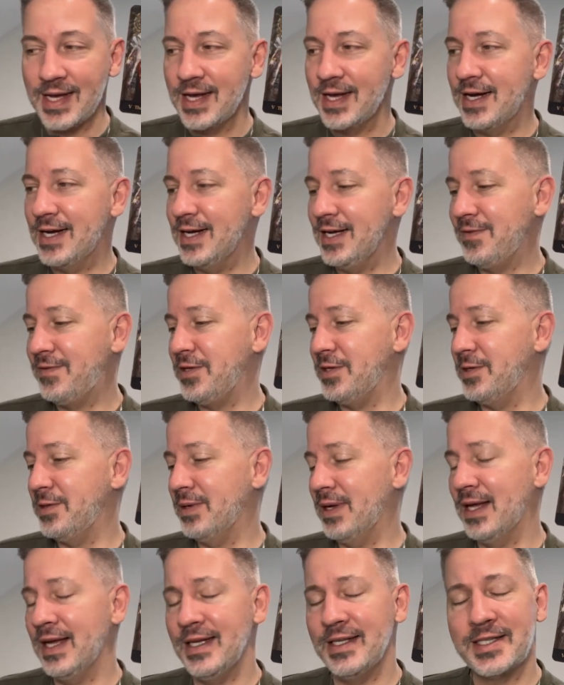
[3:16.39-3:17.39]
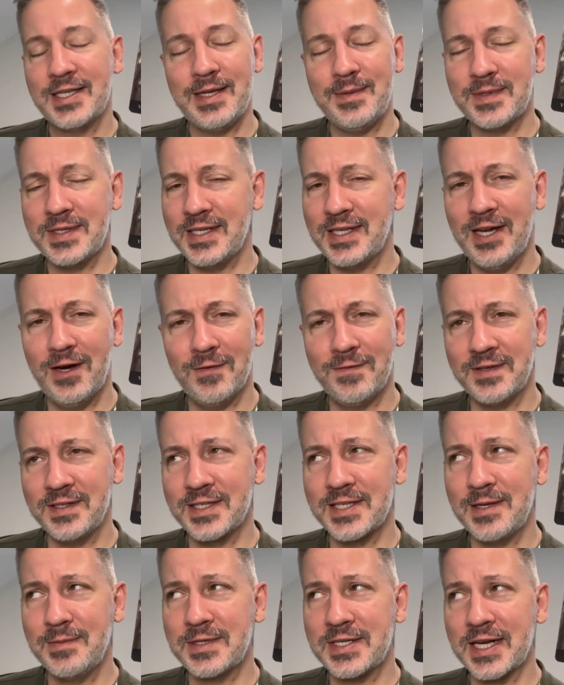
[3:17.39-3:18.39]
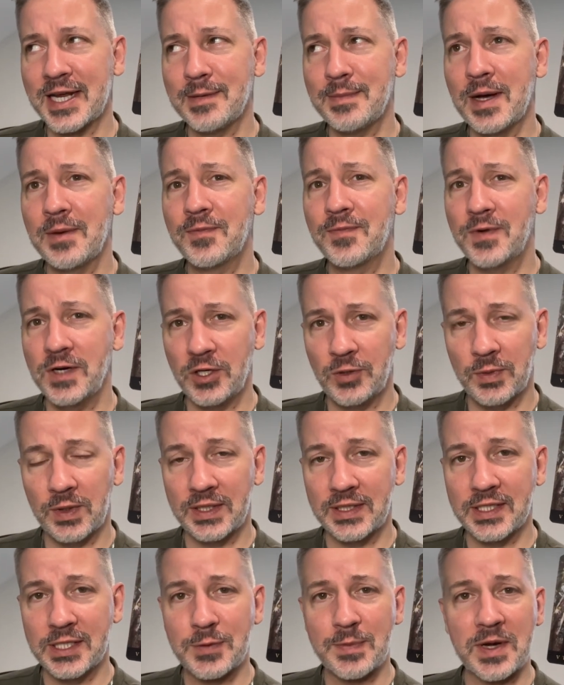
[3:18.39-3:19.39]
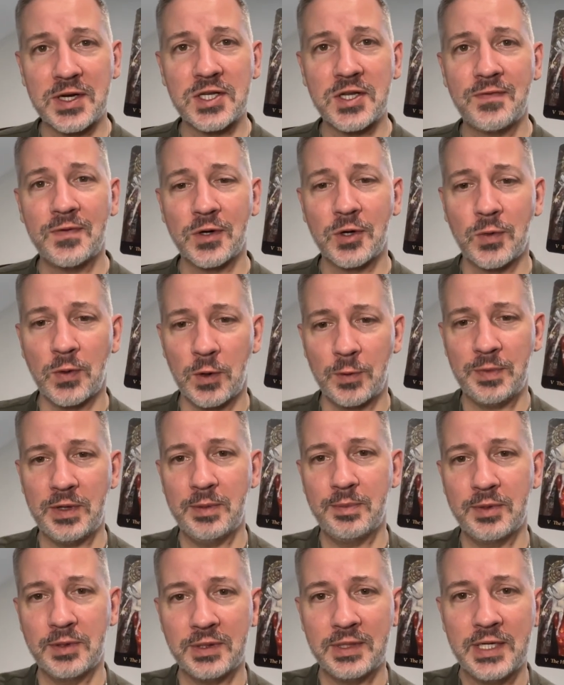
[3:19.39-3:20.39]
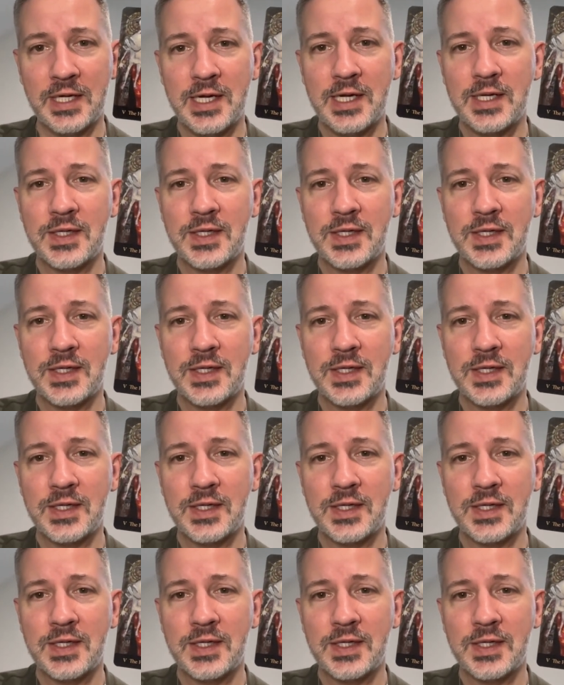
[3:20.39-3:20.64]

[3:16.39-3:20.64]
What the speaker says: Hierophant seems to come up frequent, especially for queer people.